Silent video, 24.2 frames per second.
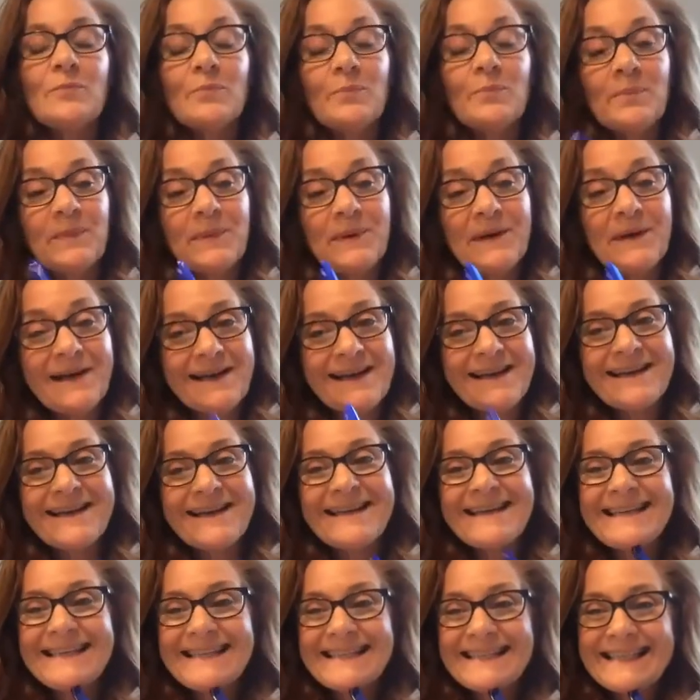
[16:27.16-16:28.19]

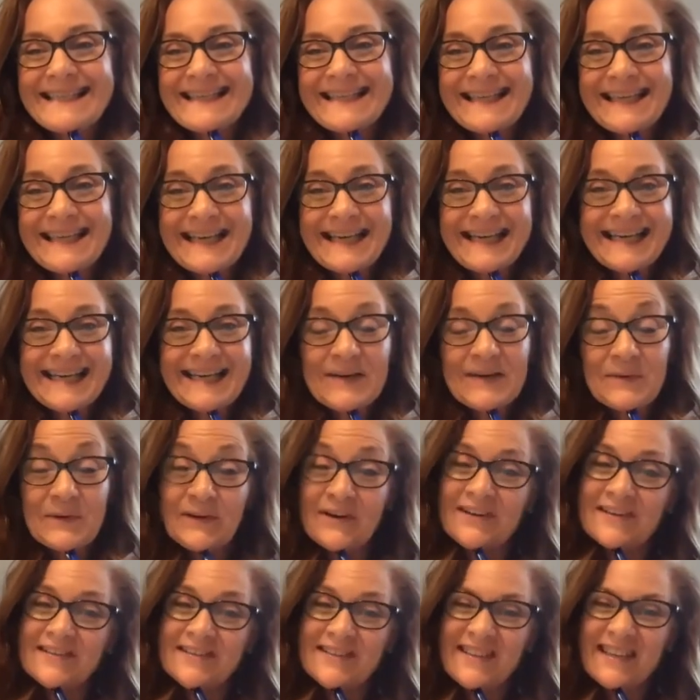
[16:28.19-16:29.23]
But we're
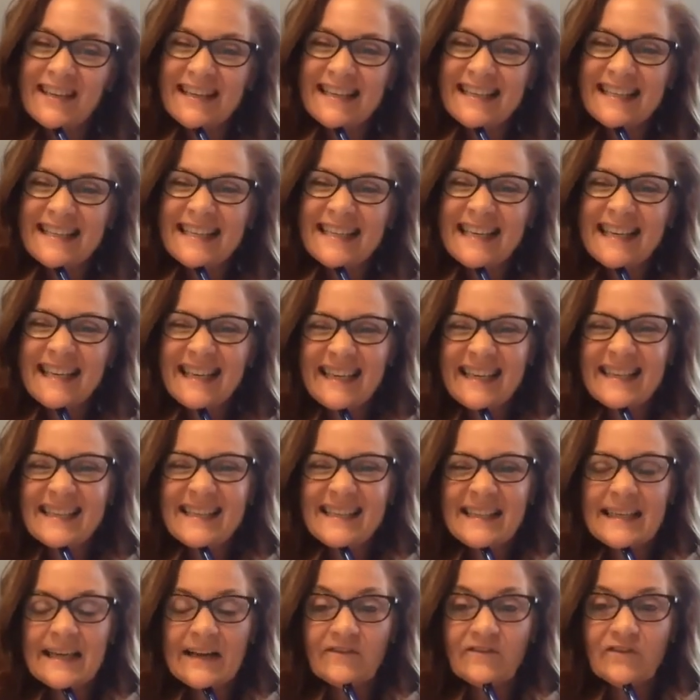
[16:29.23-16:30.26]
also gonna take it a
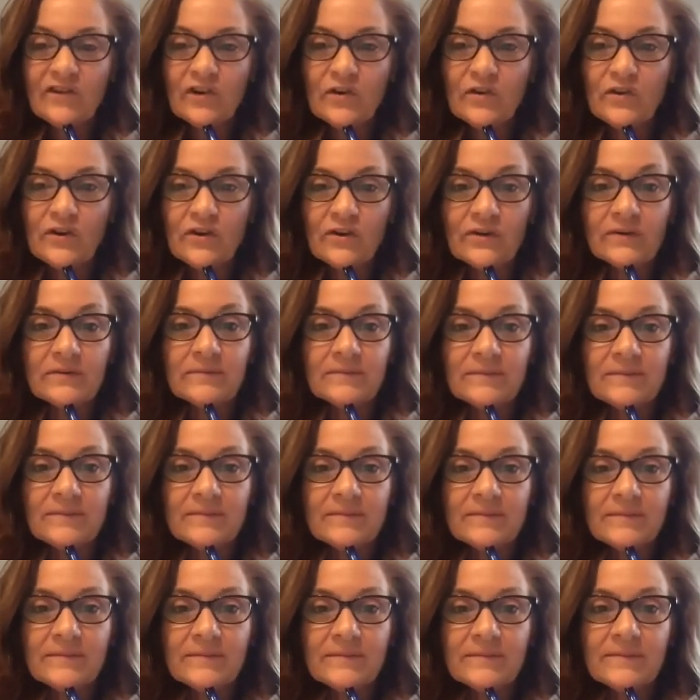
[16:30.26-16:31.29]
step further.
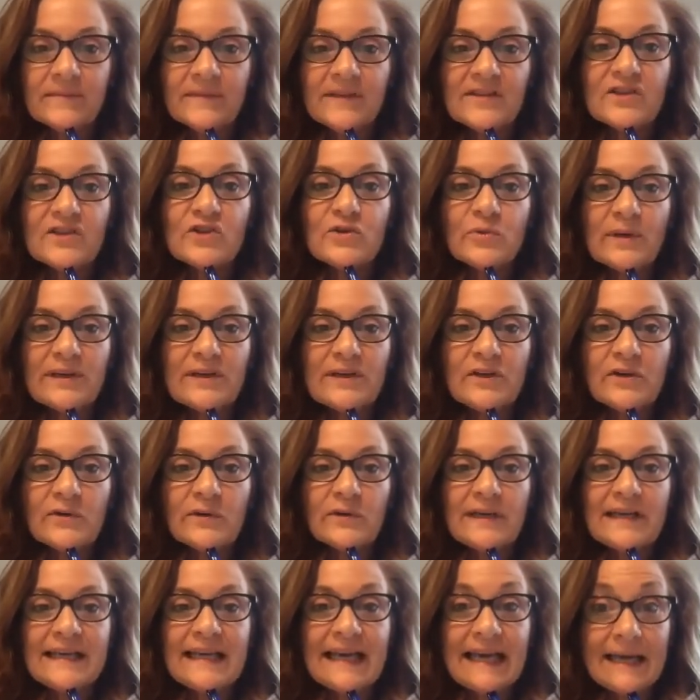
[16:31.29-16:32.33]
That's trickier
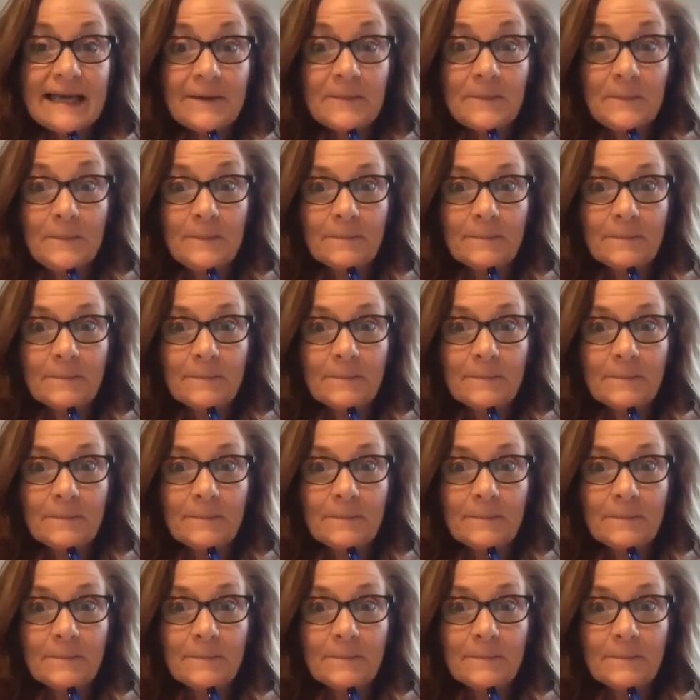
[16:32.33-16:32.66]
today.